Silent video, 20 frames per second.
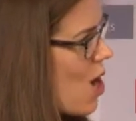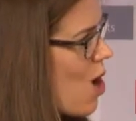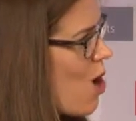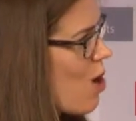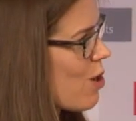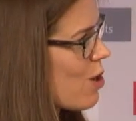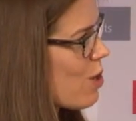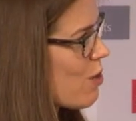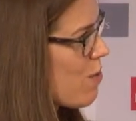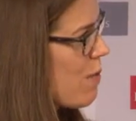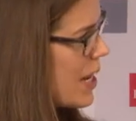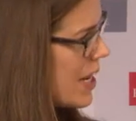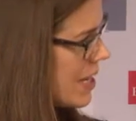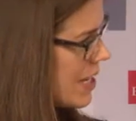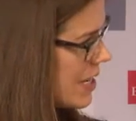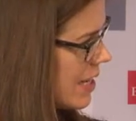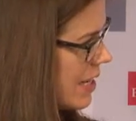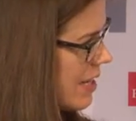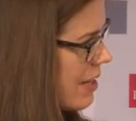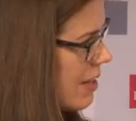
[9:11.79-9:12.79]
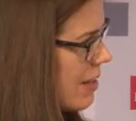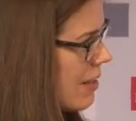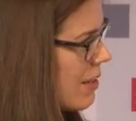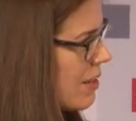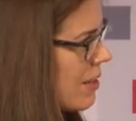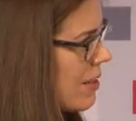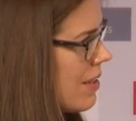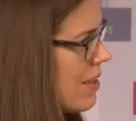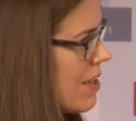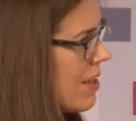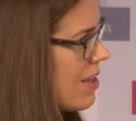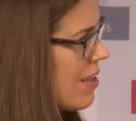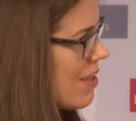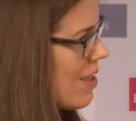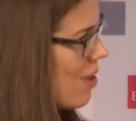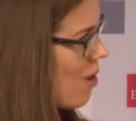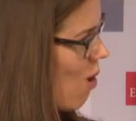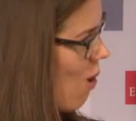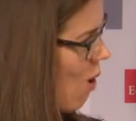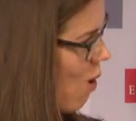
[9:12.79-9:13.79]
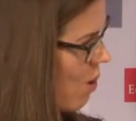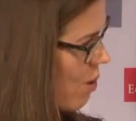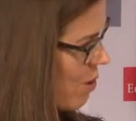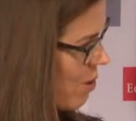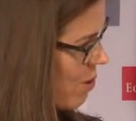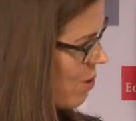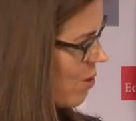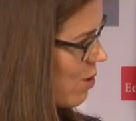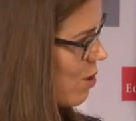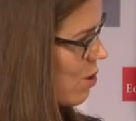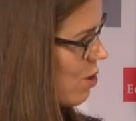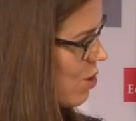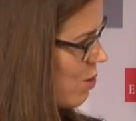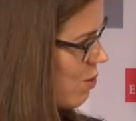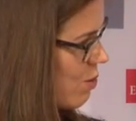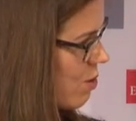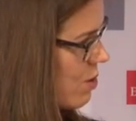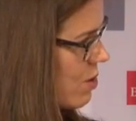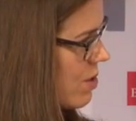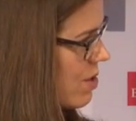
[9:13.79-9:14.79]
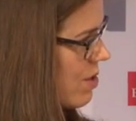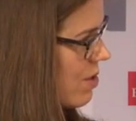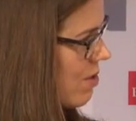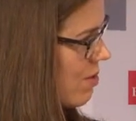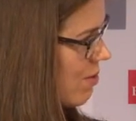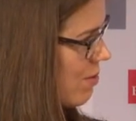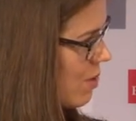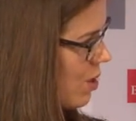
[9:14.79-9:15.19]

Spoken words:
are you mandating that all health issuers